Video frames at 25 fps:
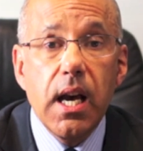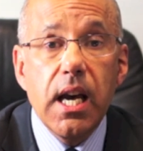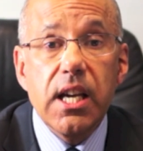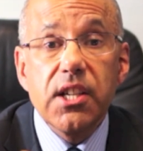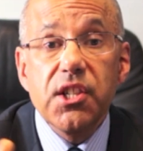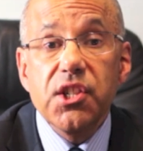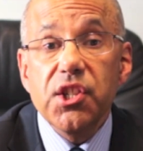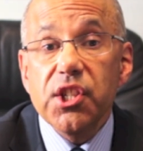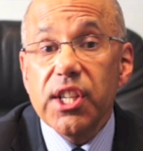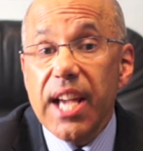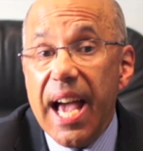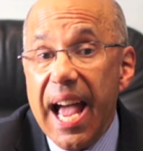A
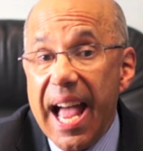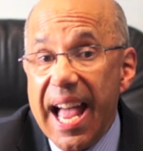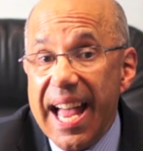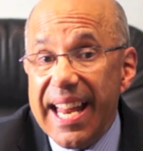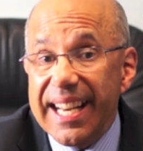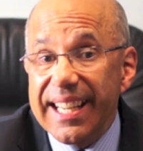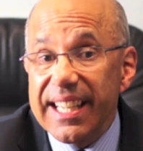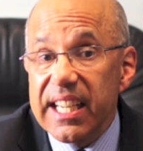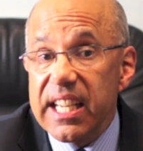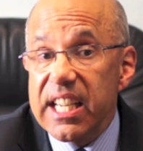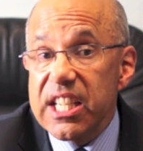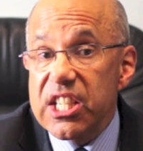
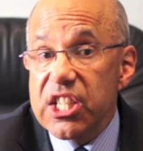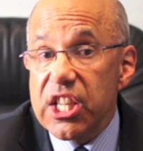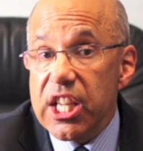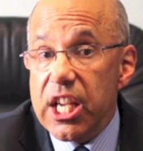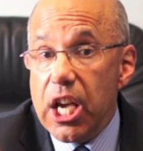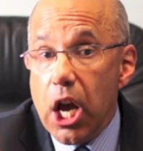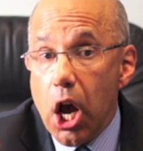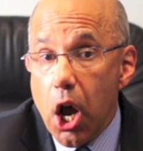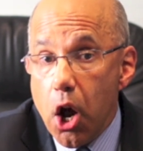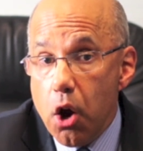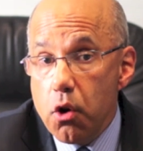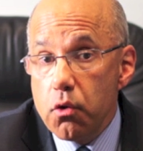scan is
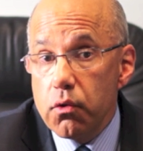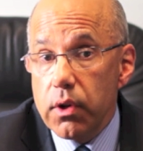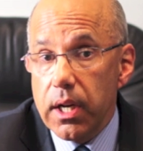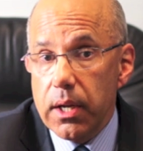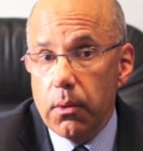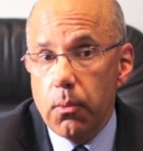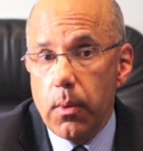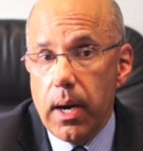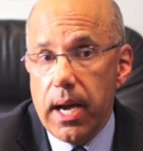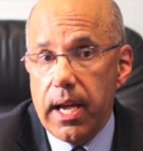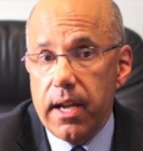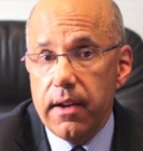the only
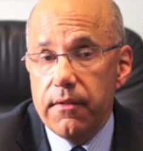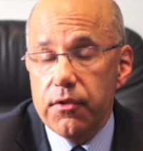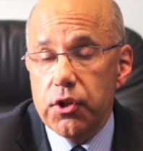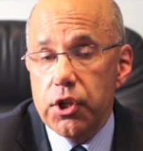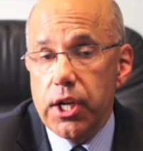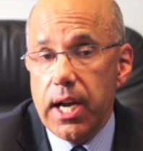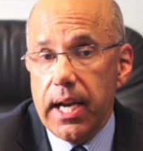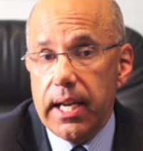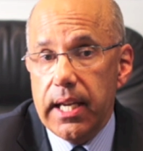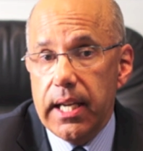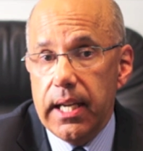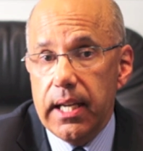way of
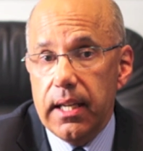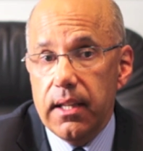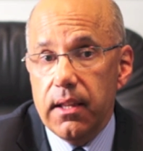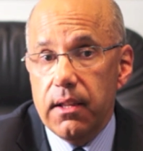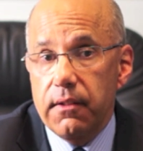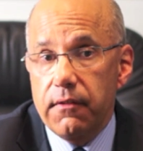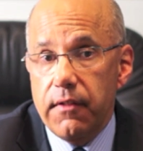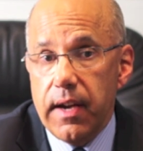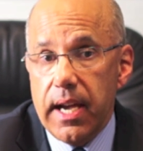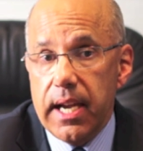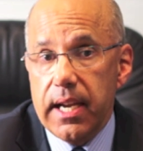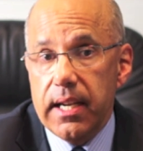checking the
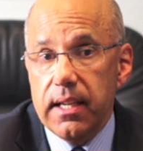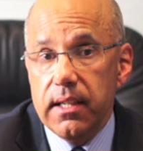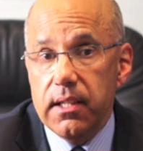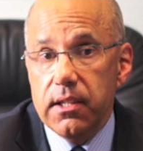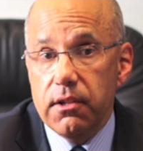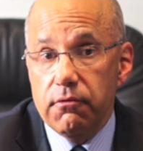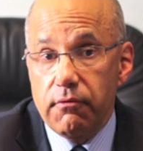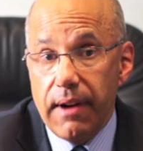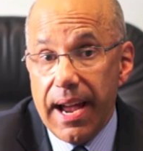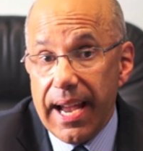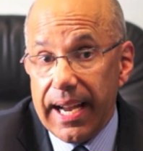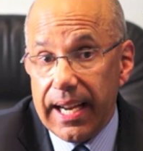vein
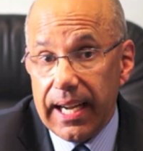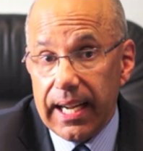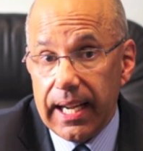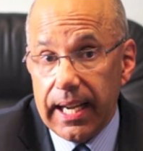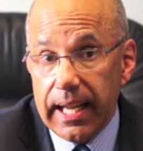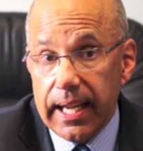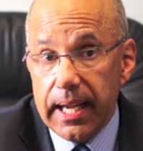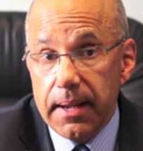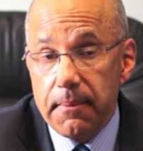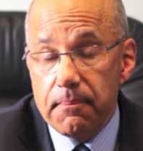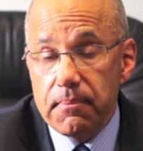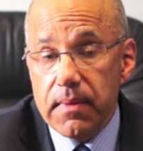
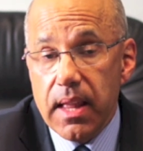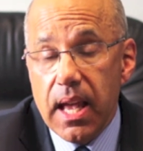directly